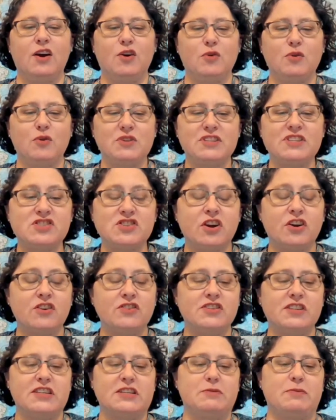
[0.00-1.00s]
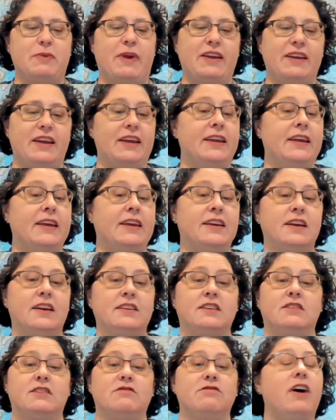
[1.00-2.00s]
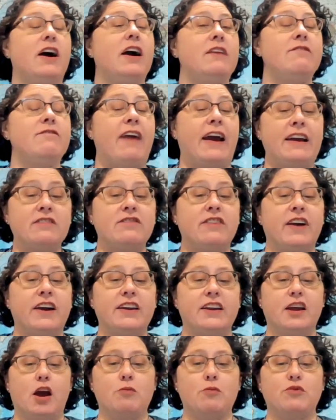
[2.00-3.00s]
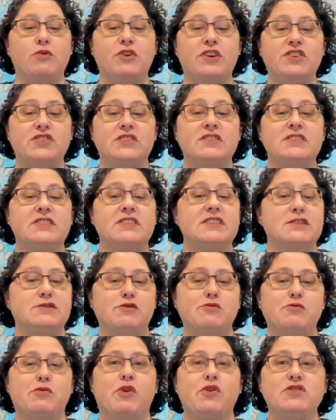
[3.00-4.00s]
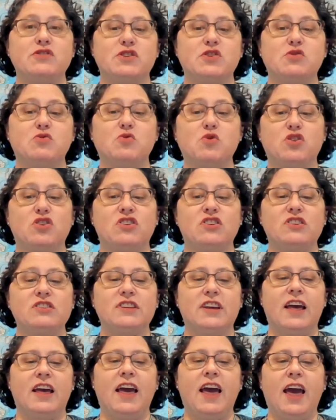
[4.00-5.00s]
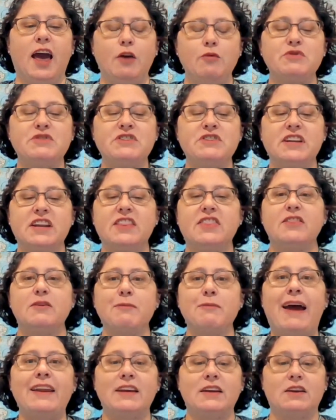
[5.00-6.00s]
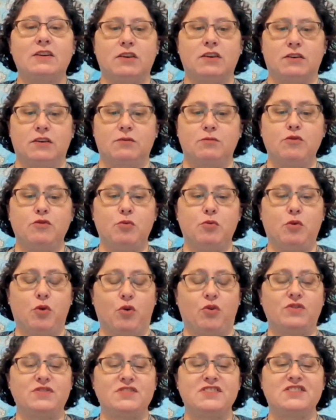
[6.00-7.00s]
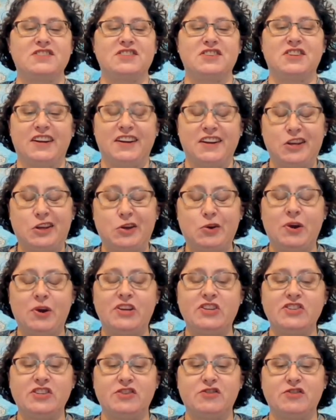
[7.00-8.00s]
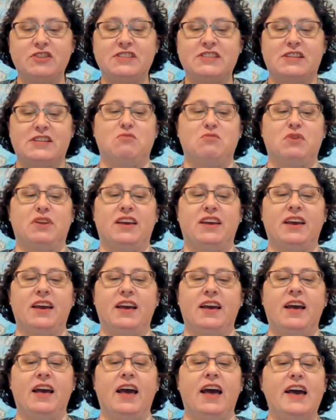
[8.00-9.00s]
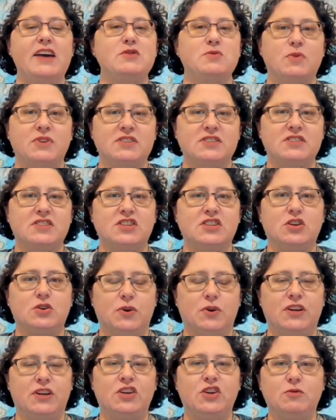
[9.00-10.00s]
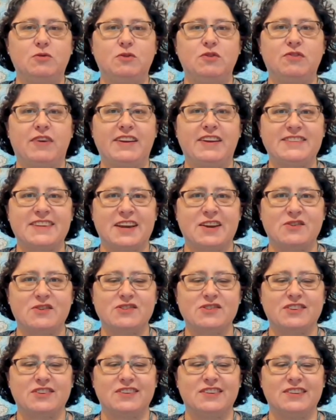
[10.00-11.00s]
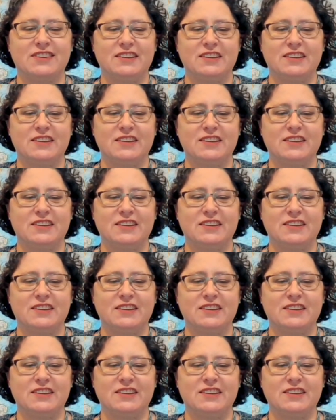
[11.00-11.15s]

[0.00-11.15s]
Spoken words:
When discharging this mandate, he conducted fact-finding operations in different parts of the world and presented thematic reports to the UN General Assembly as well as the UN Human Rights Council.